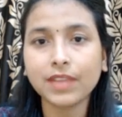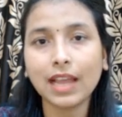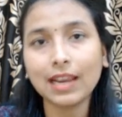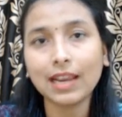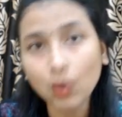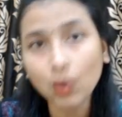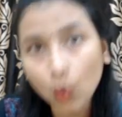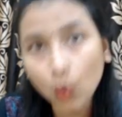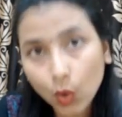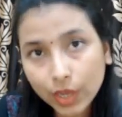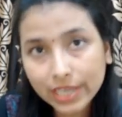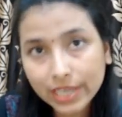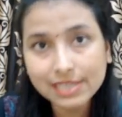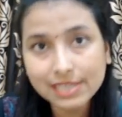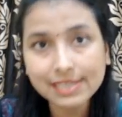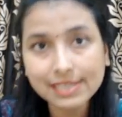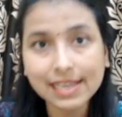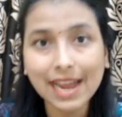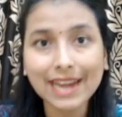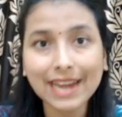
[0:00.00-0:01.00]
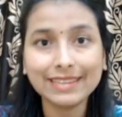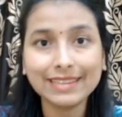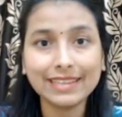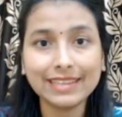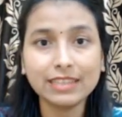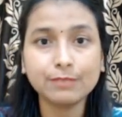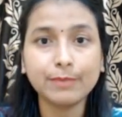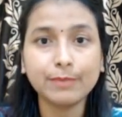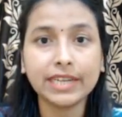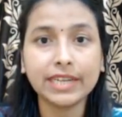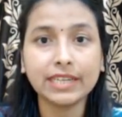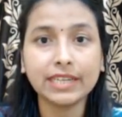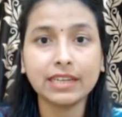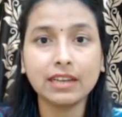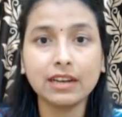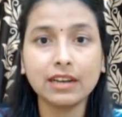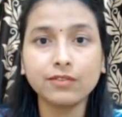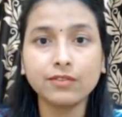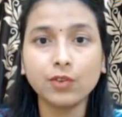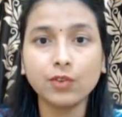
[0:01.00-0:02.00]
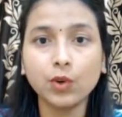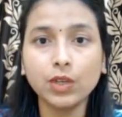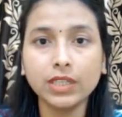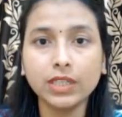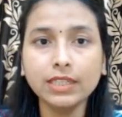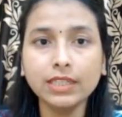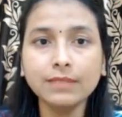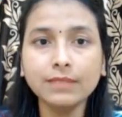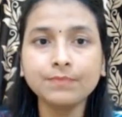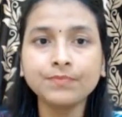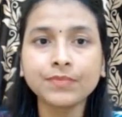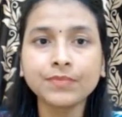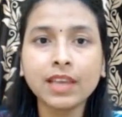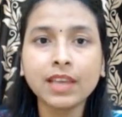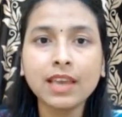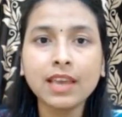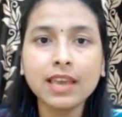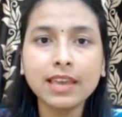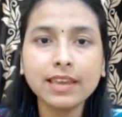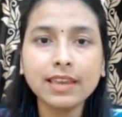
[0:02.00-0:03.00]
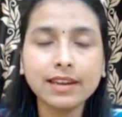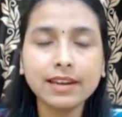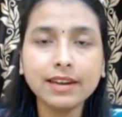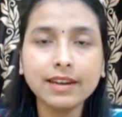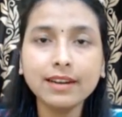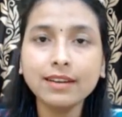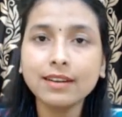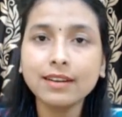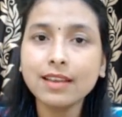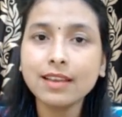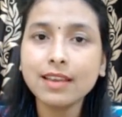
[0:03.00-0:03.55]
I'll go inside this particular folder. Here,